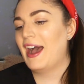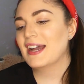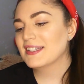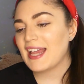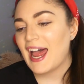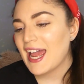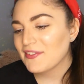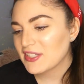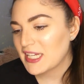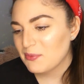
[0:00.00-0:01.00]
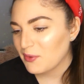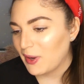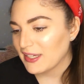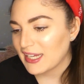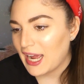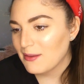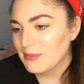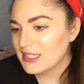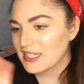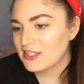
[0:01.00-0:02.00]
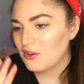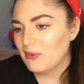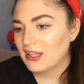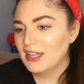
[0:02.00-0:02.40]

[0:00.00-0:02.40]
I have to keep rewinding. I'm missing so much.